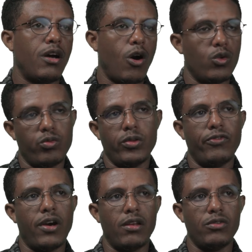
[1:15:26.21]
output
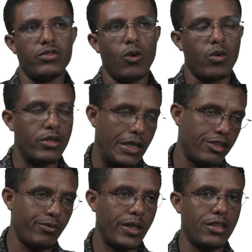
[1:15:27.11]
values or the
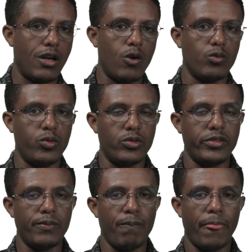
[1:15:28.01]
expected outputs.